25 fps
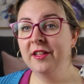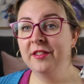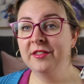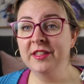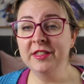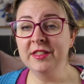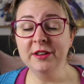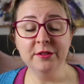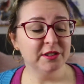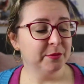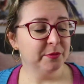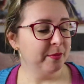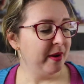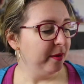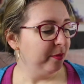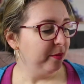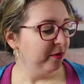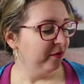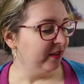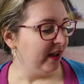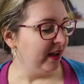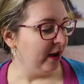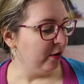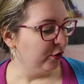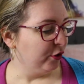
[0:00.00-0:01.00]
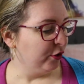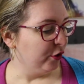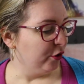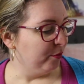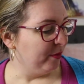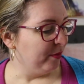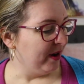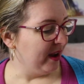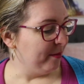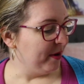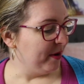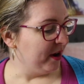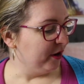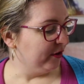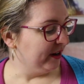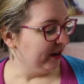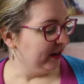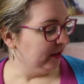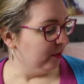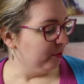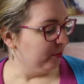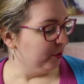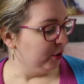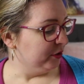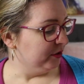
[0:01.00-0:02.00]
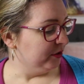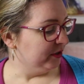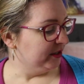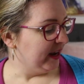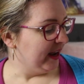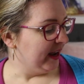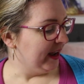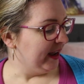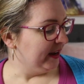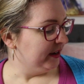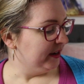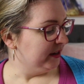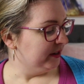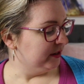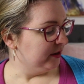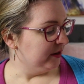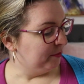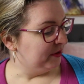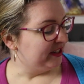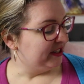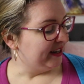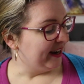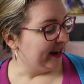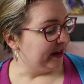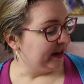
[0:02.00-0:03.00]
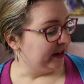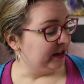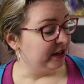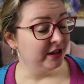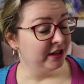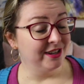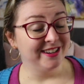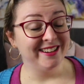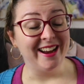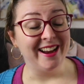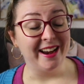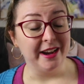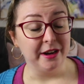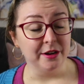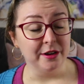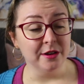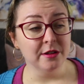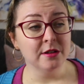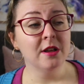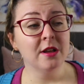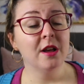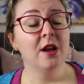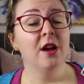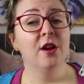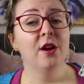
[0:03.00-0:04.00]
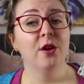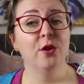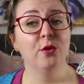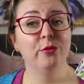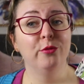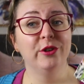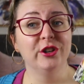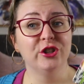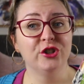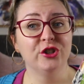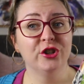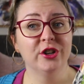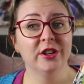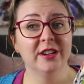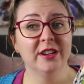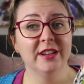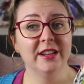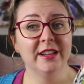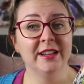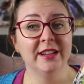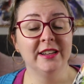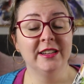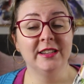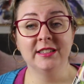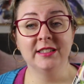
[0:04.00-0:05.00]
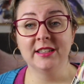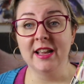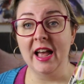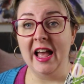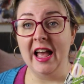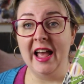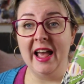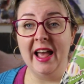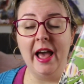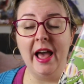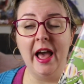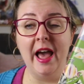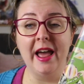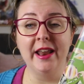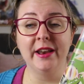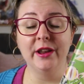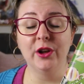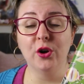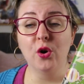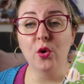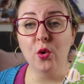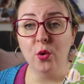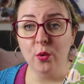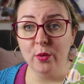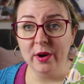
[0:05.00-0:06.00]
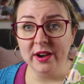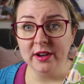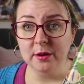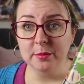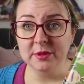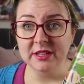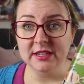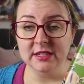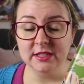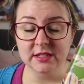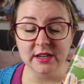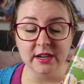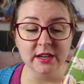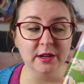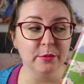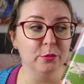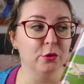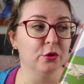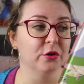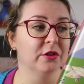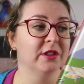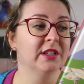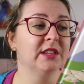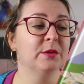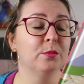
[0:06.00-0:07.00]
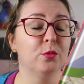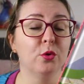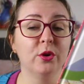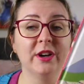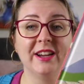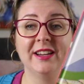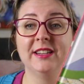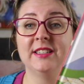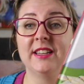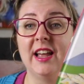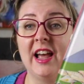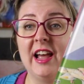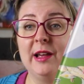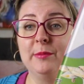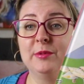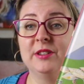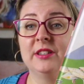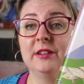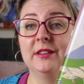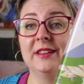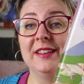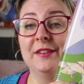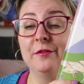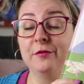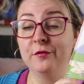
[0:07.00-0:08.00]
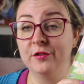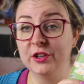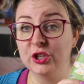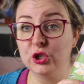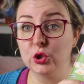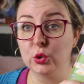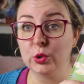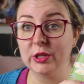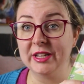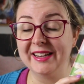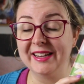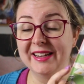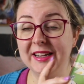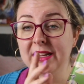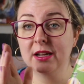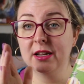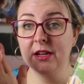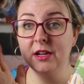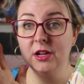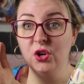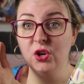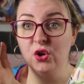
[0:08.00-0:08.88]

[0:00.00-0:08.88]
Then there is Paper Flower Girl by Marguerite Lamond and Matea Yeager, which is an incredibly stunning book. This book is absolutely visually